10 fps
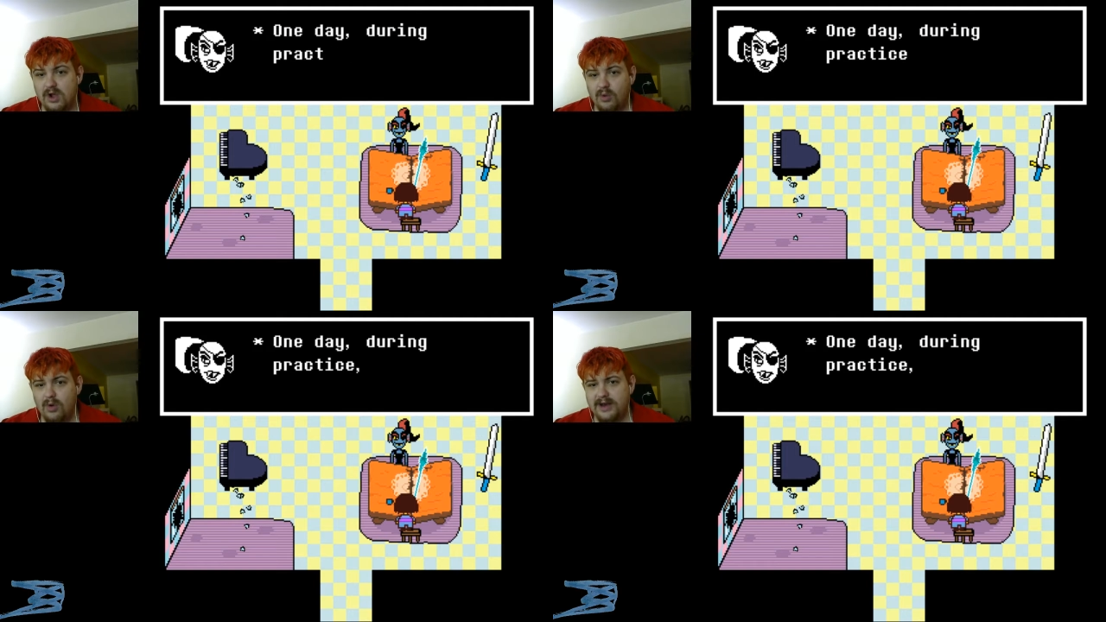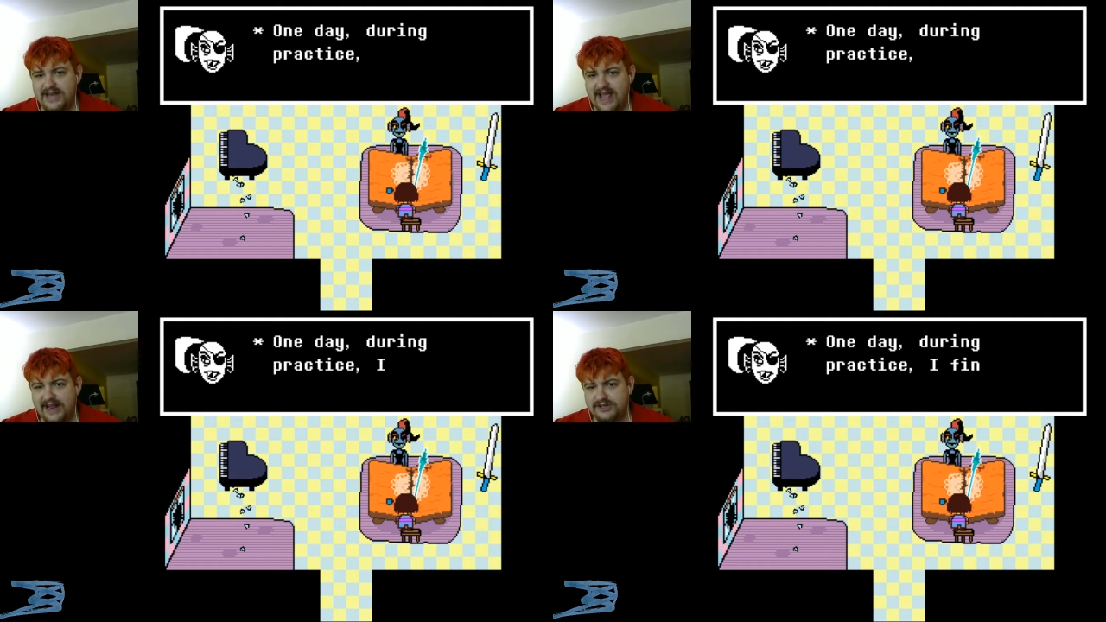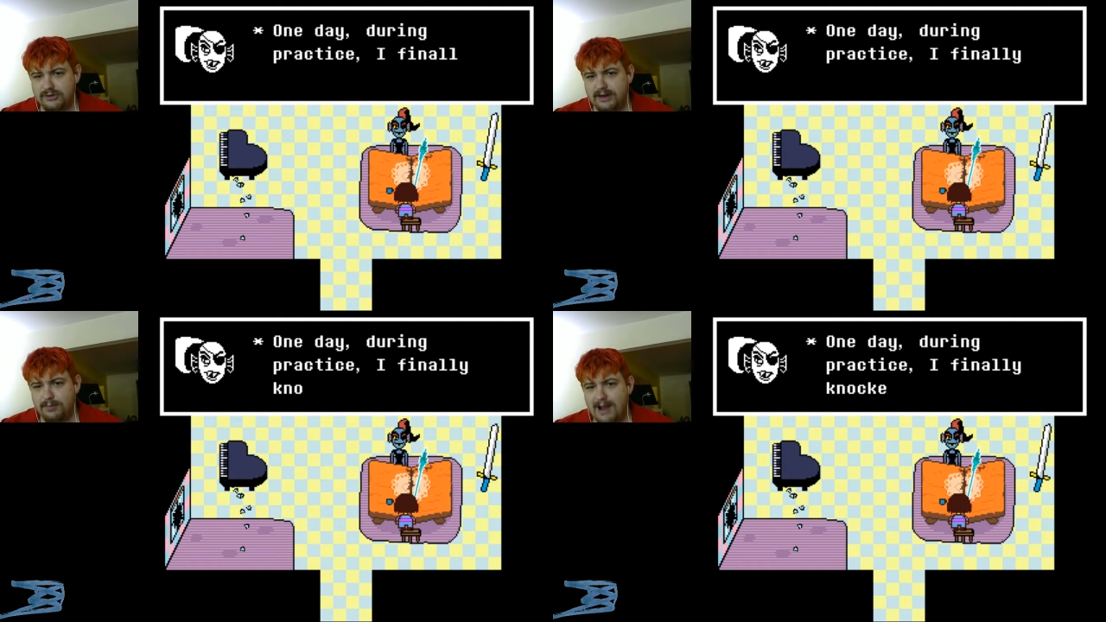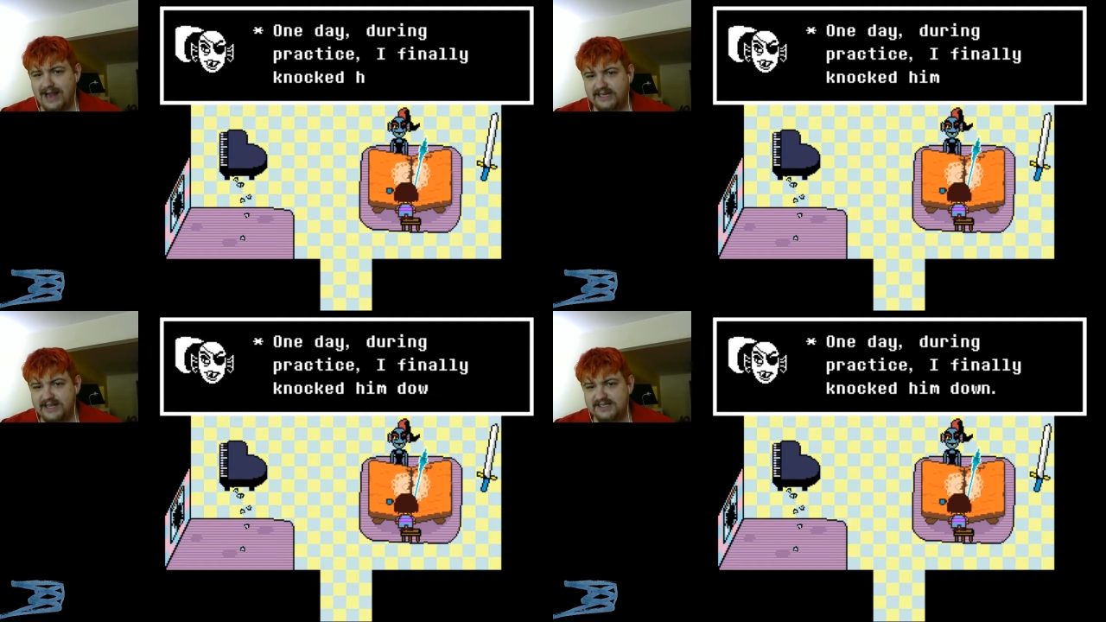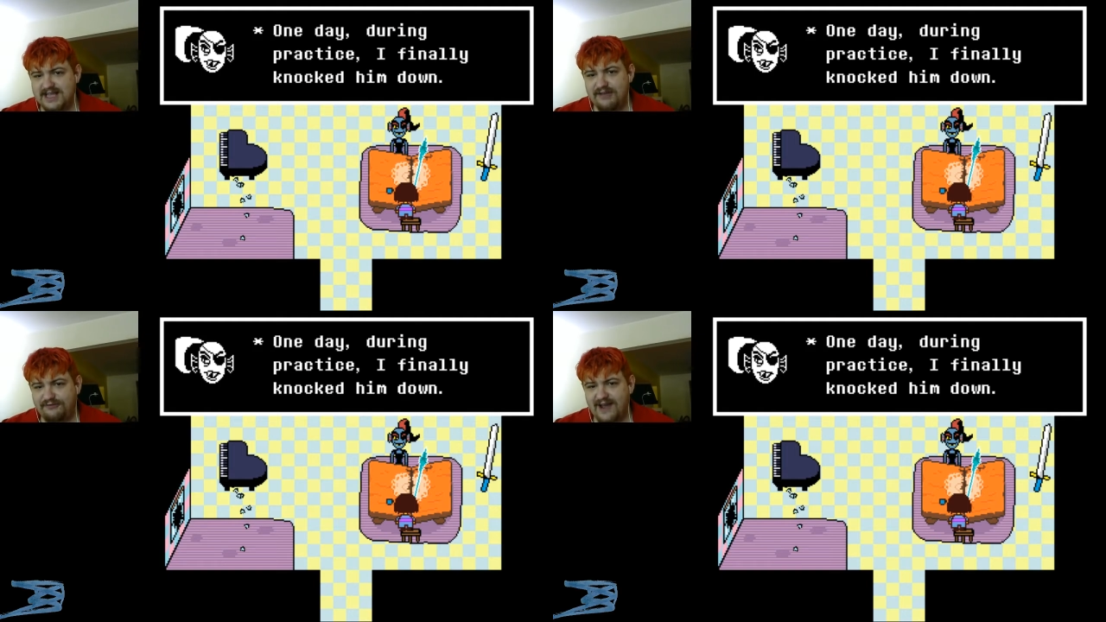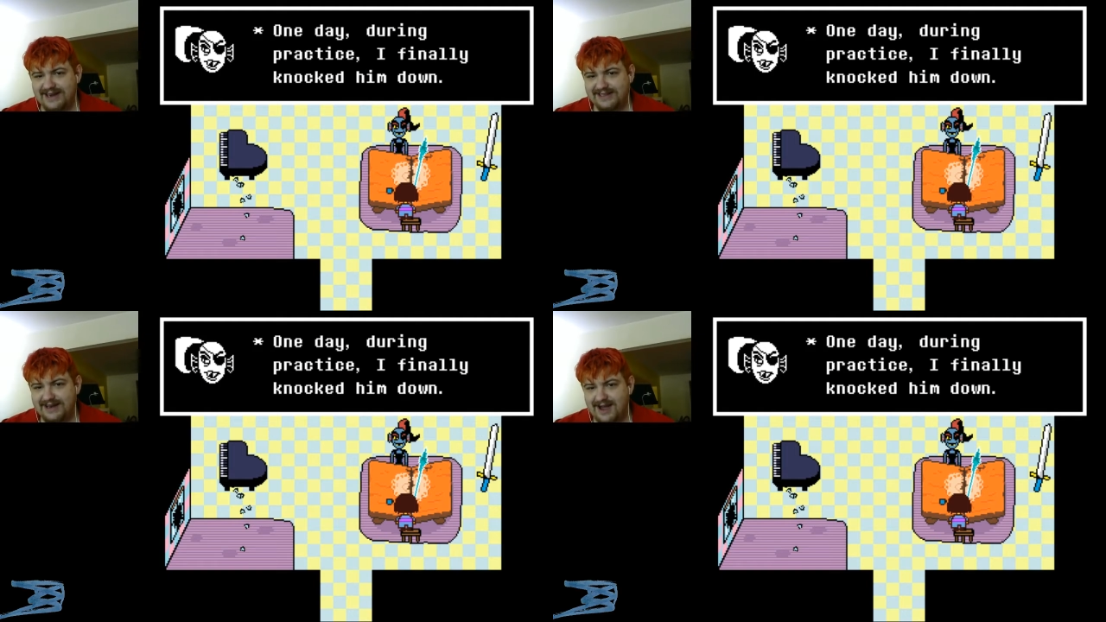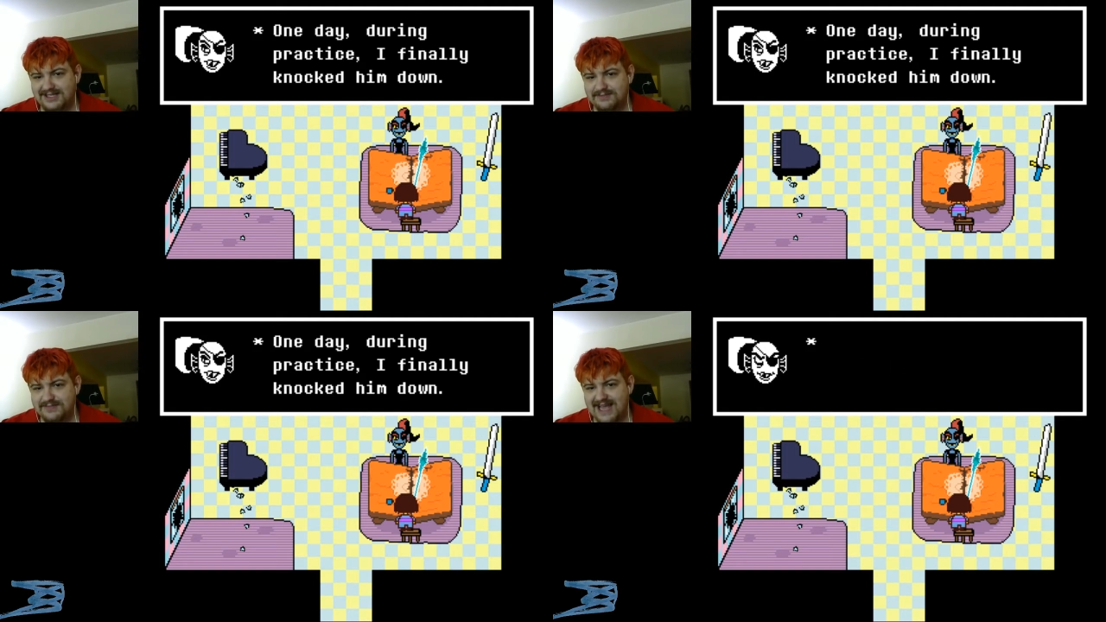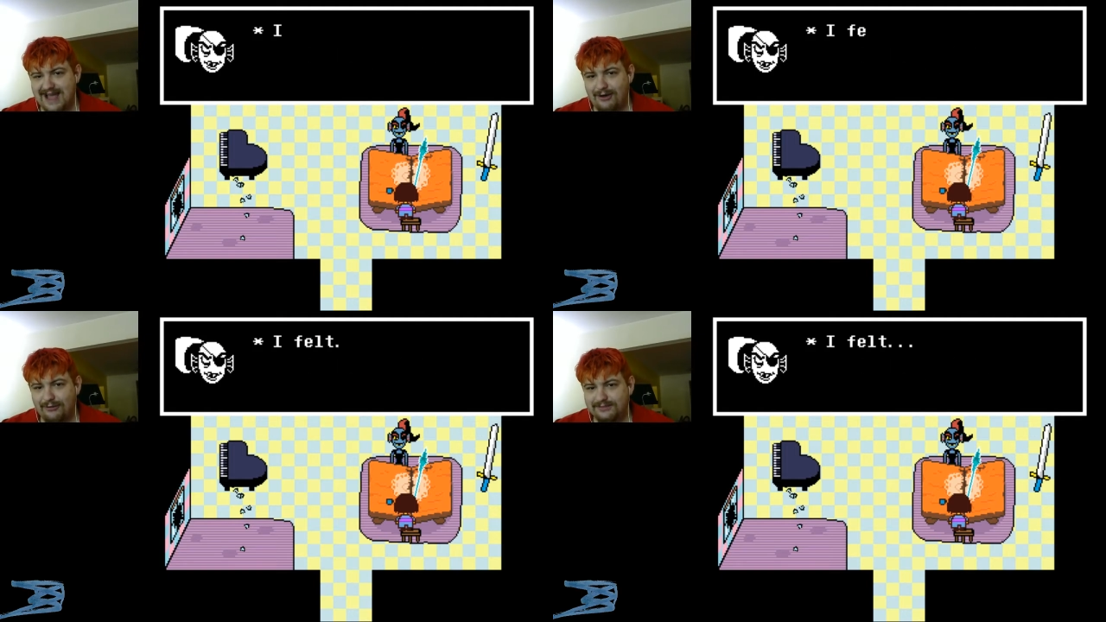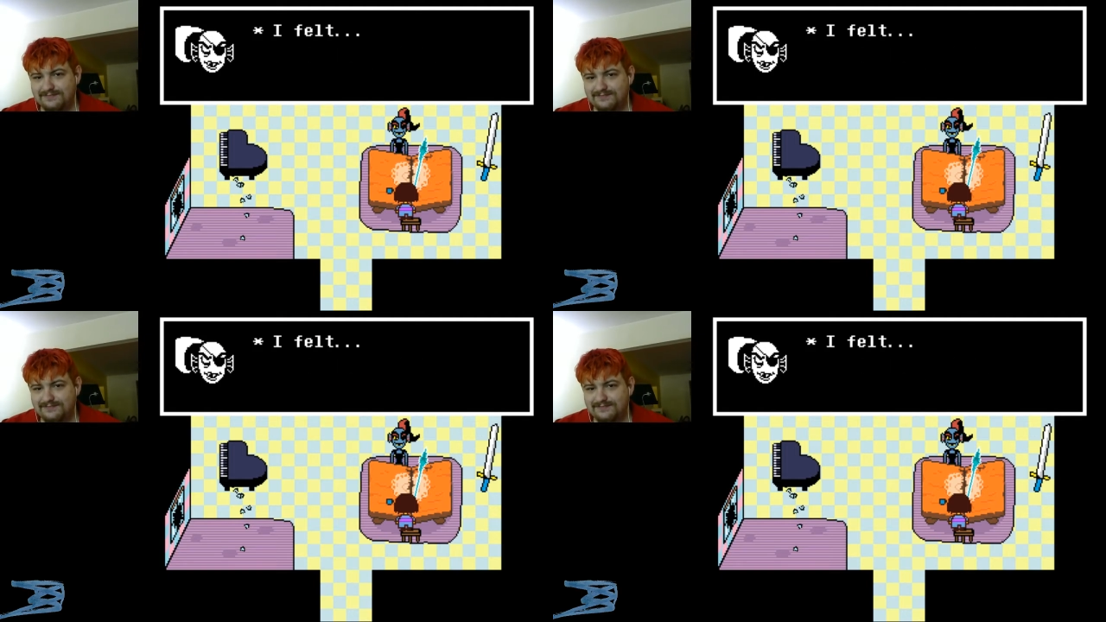One day, during practice, I finally knocked him down.